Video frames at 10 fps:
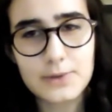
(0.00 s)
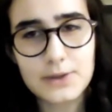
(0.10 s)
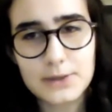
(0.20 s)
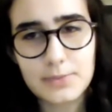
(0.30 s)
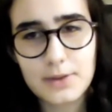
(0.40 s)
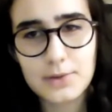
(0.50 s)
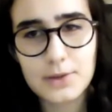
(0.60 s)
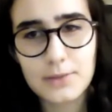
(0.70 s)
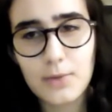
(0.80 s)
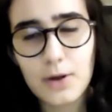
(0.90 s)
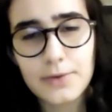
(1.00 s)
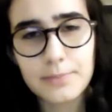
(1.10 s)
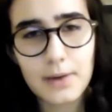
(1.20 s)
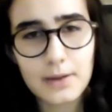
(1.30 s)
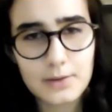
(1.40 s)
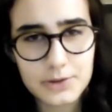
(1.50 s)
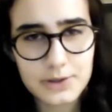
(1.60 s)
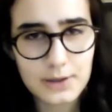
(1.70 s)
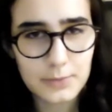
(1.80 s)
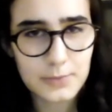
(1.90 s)
which has been used in modern
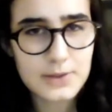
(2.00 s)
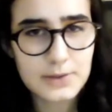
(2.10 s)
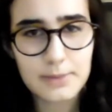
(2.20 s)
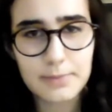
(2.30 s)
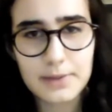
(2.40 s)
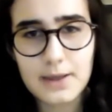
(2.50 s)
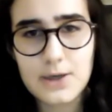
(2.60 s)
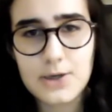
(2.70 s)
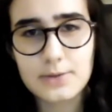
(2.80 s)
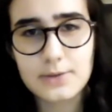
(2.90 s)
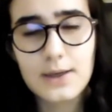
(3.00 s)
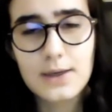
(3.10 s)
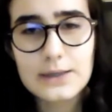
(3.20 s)
biological research applications